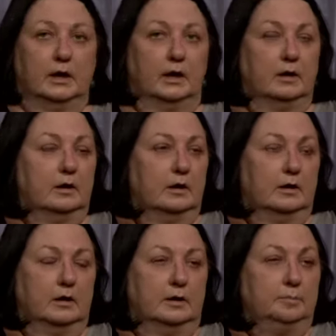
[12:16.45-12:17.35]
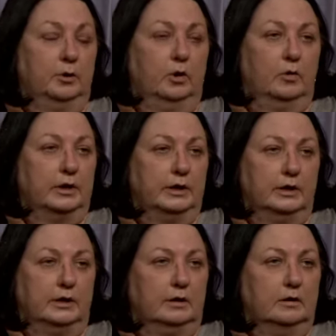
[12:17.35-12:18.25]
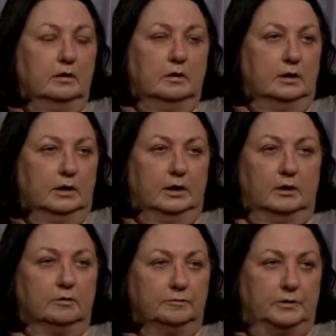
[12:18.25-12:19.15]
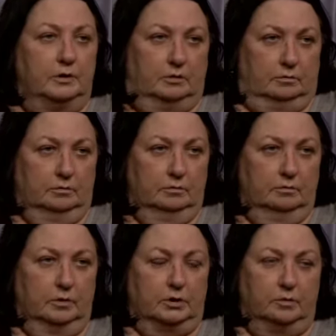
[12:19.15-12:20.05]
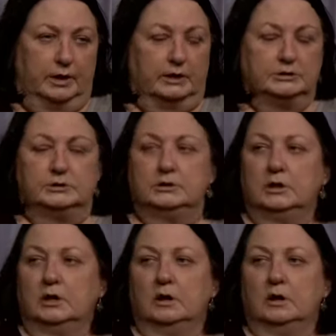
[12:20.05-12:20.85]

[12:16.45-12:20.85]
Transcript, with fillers: uh, an employee interview request,